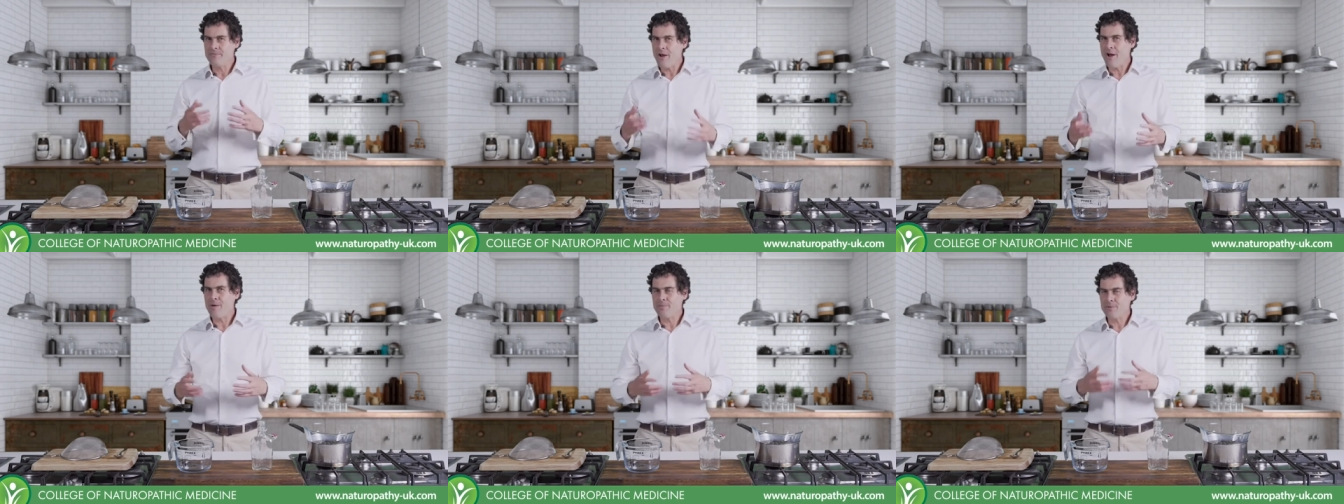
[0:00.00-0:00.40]

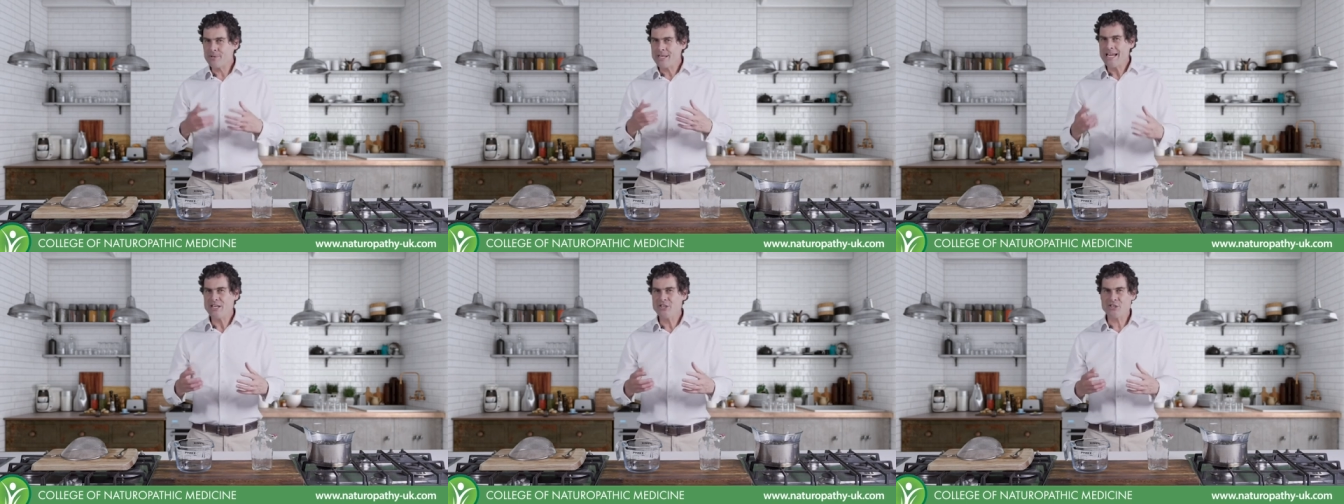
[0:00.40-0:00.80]
herbal
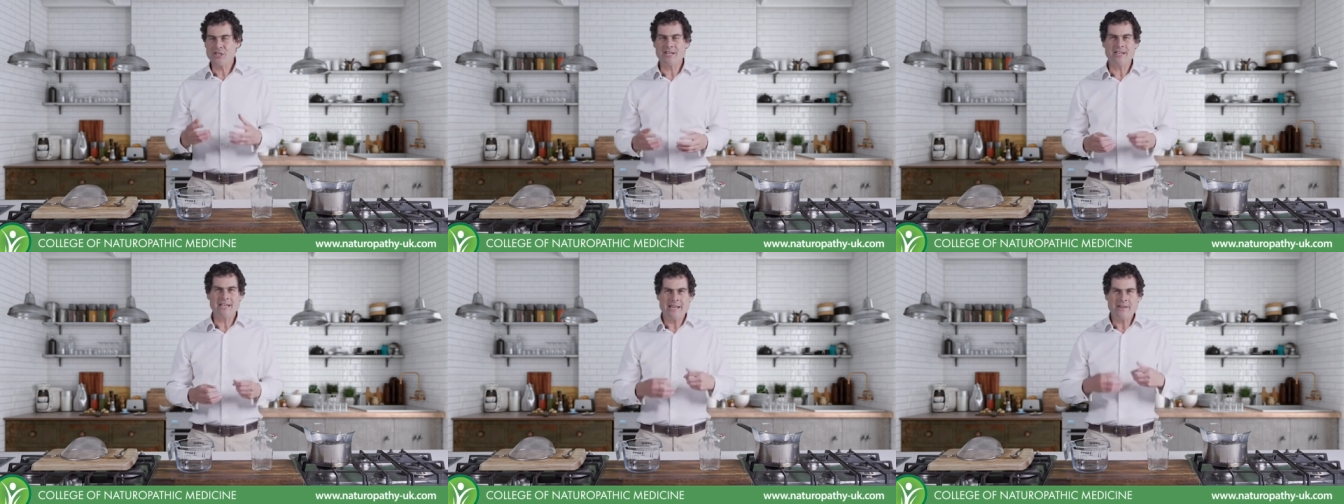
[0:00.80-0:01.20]

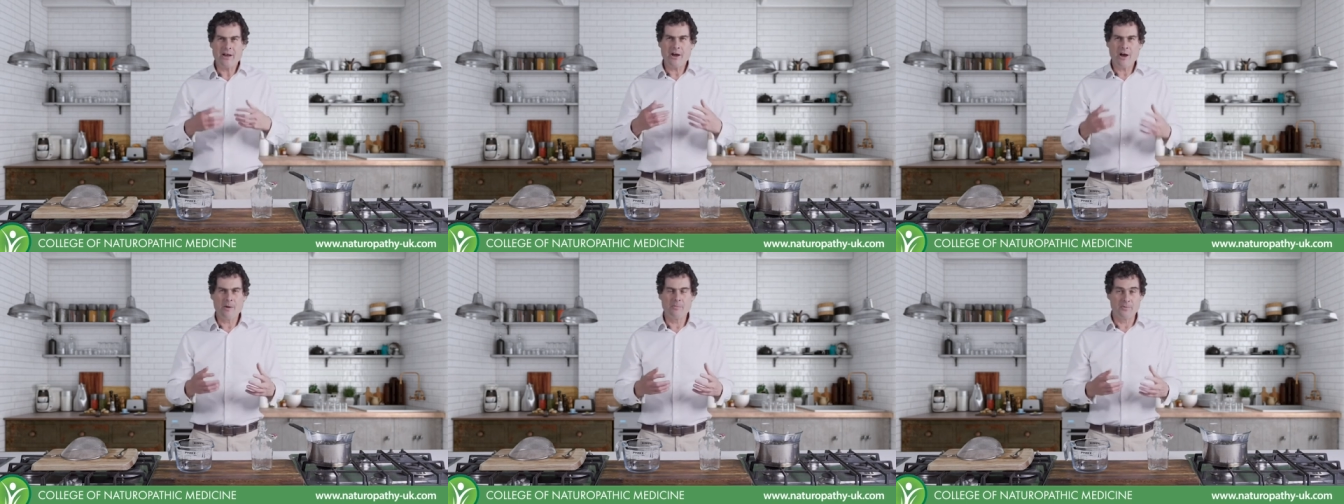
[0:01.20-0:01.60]
kitchen and in the
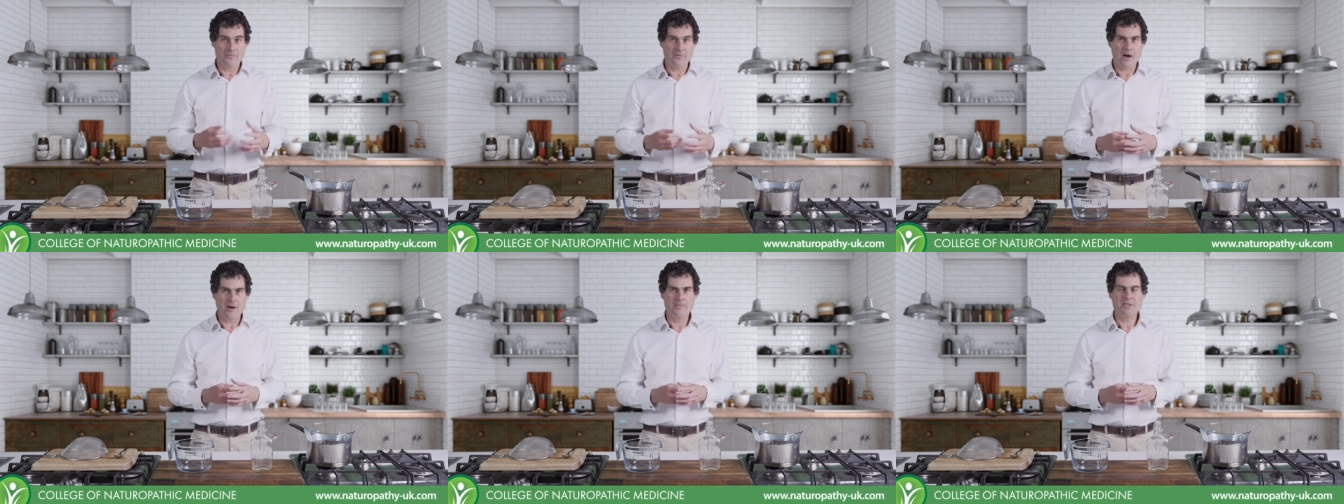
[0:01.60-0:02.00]
herbal
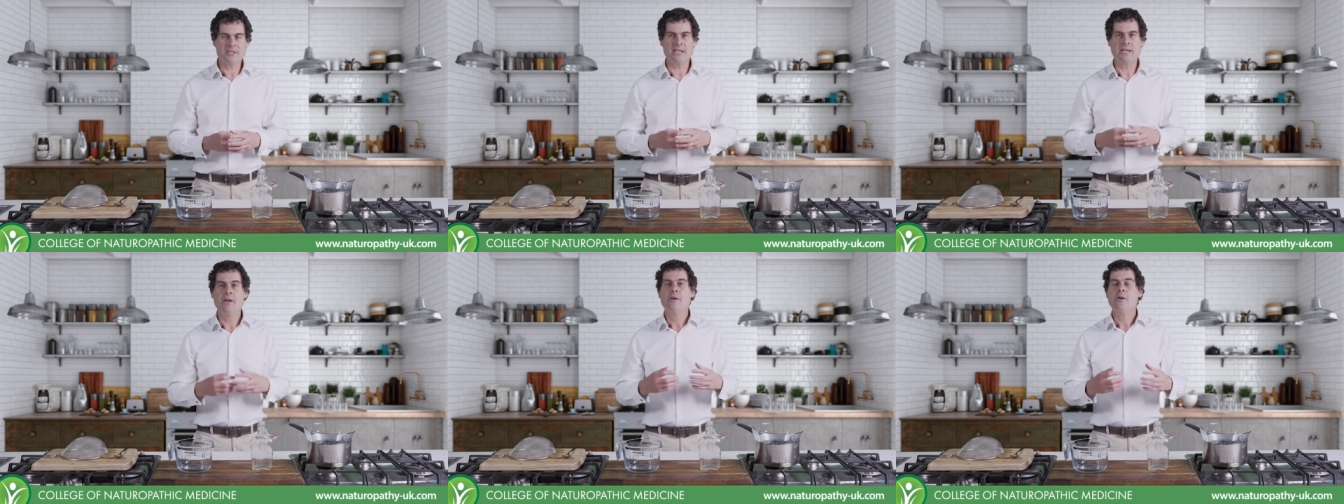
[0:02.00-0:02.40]

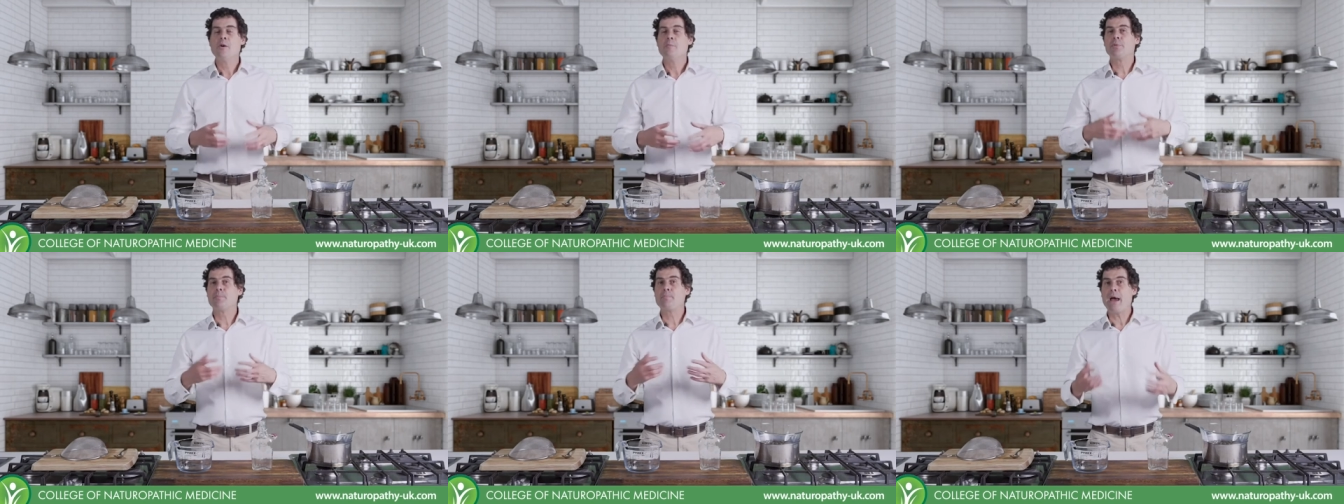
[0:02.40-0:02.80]
pharmacy
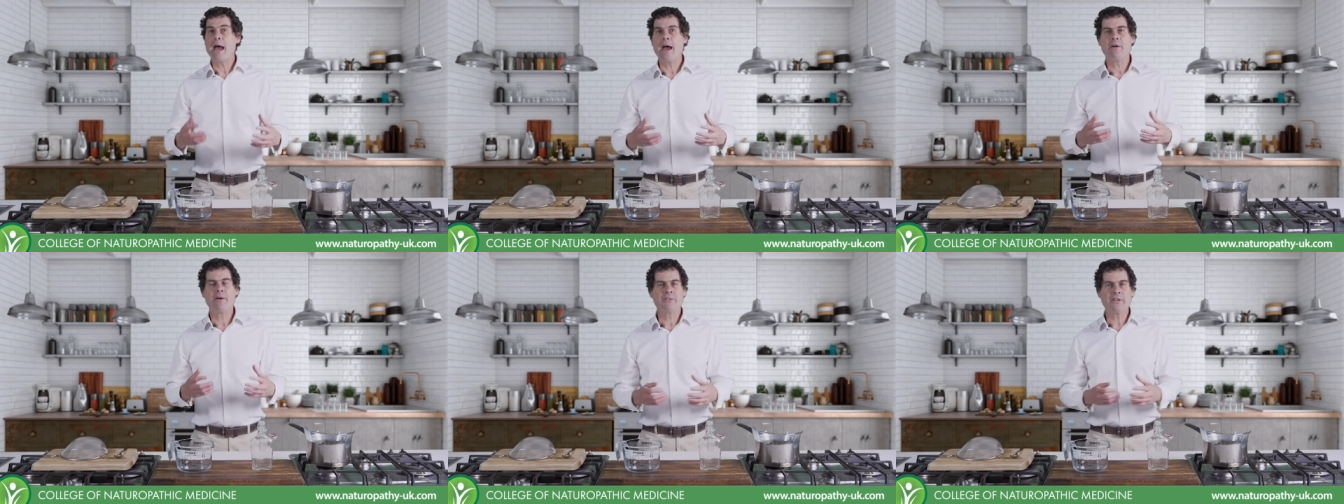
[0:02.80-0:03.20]

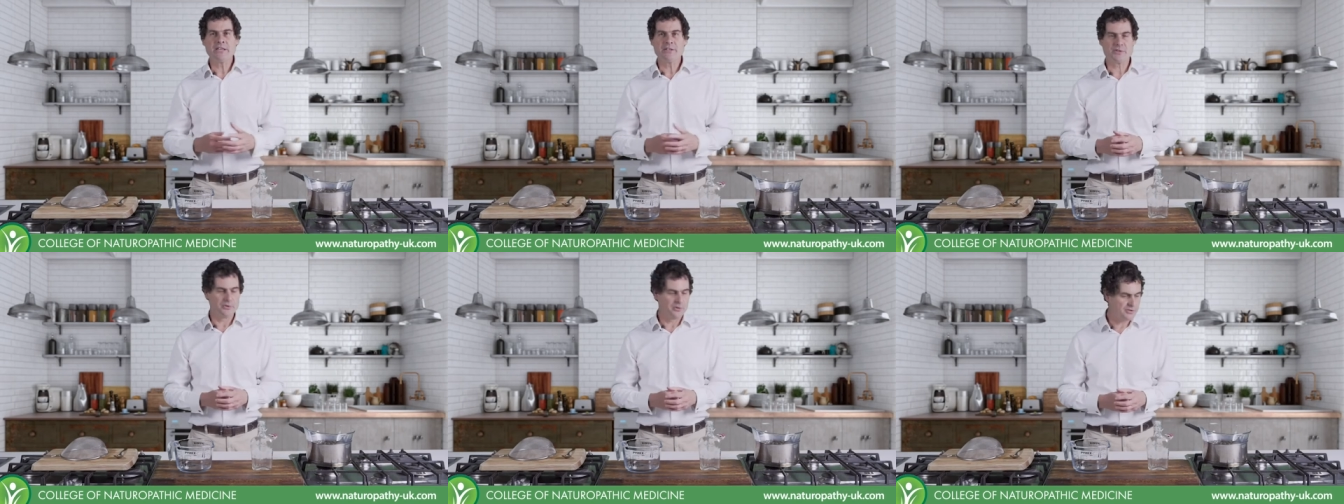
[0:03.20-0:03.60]
preparing
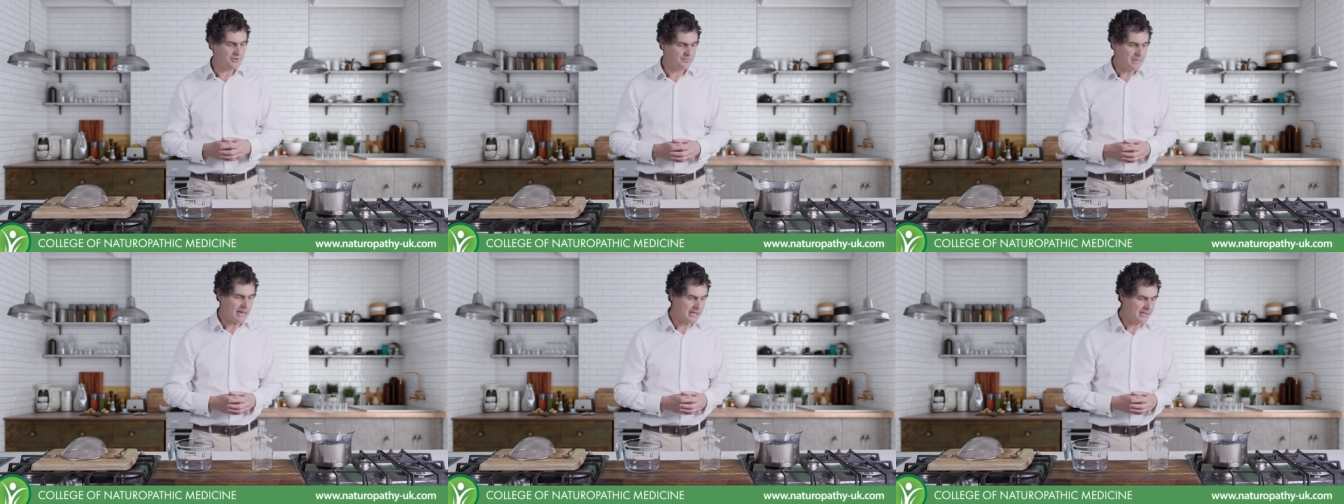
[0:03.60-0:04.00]
these sorts
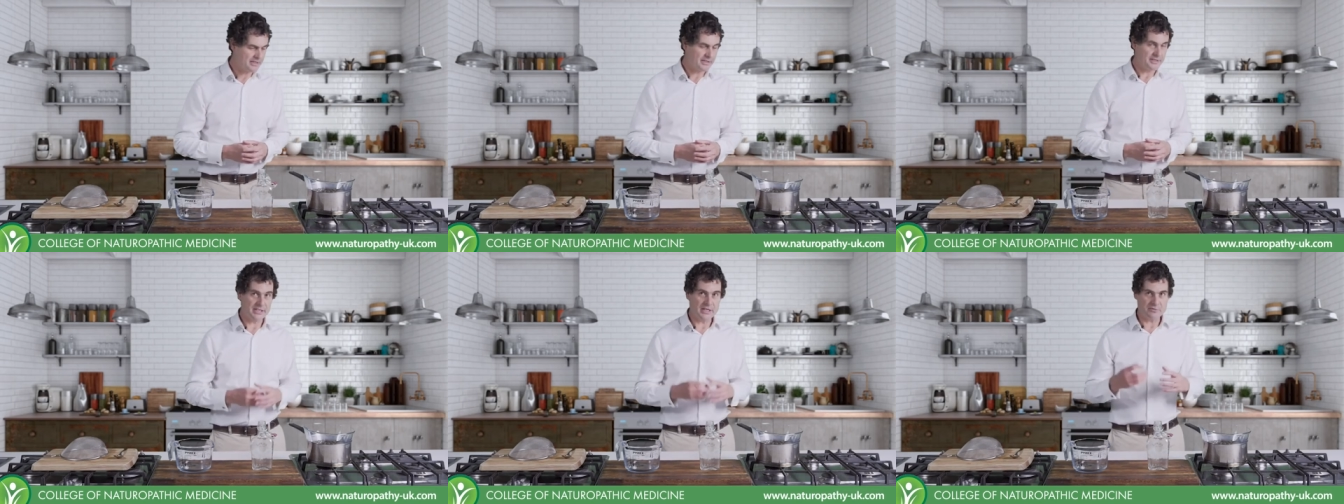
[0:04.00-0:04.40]
of
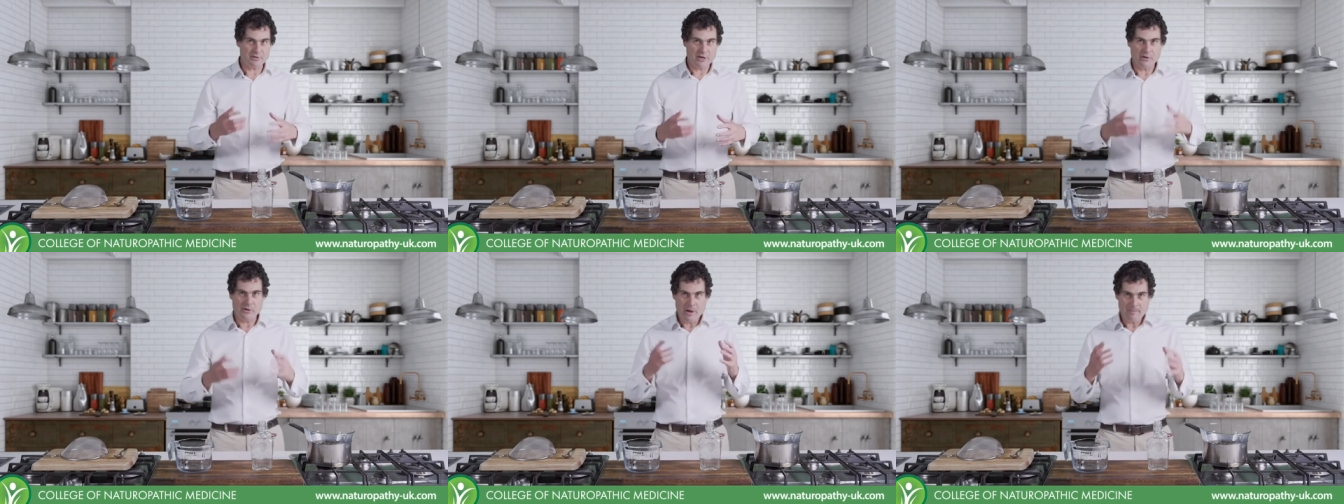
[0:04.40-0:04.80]
medicines. It's
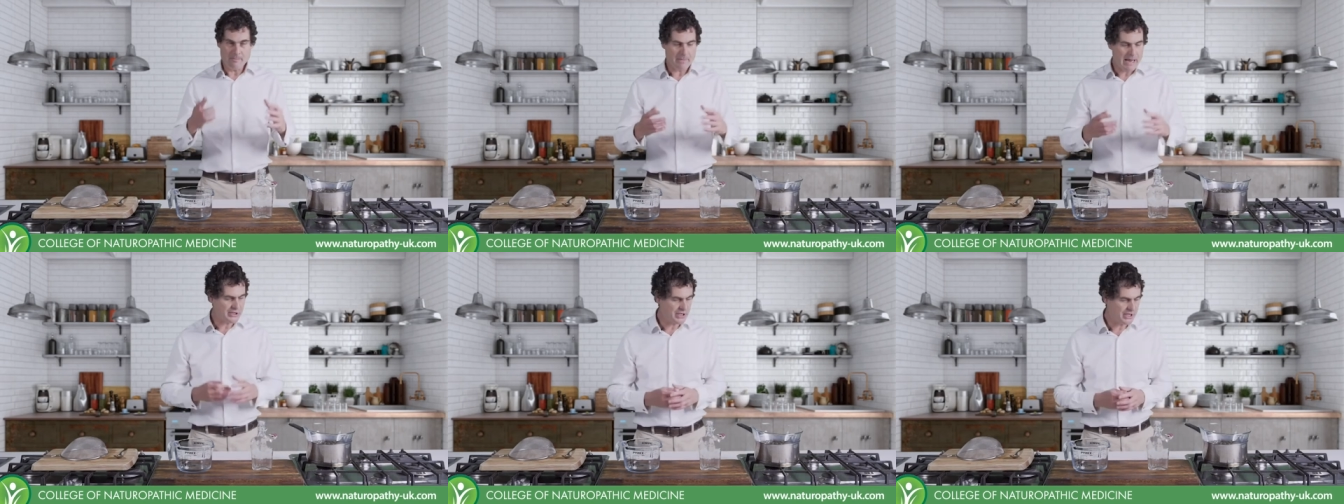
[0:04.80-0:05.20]
real
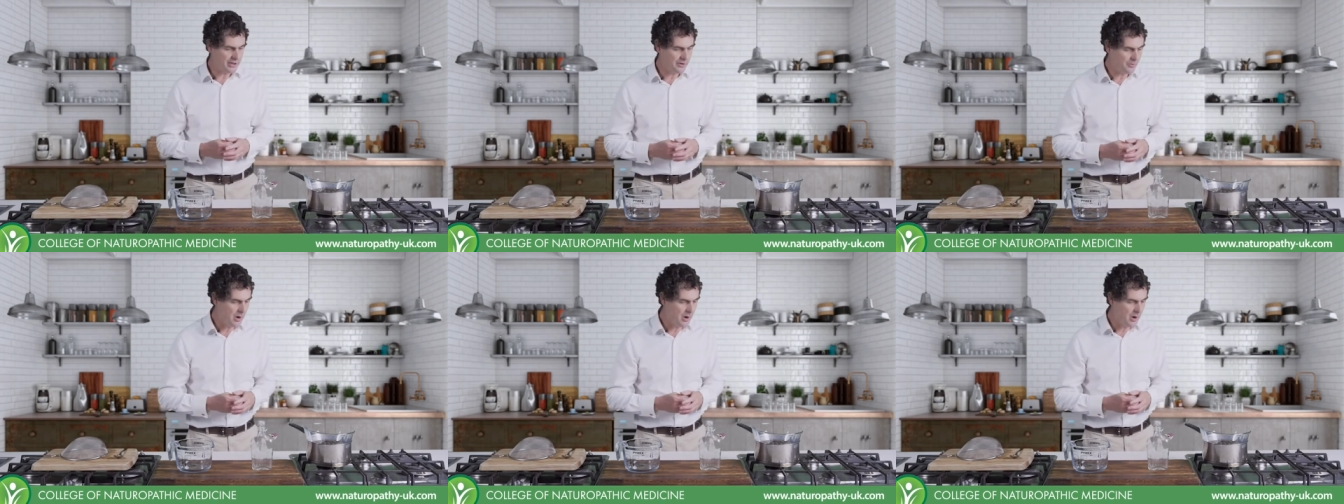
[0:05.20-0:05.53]
magic at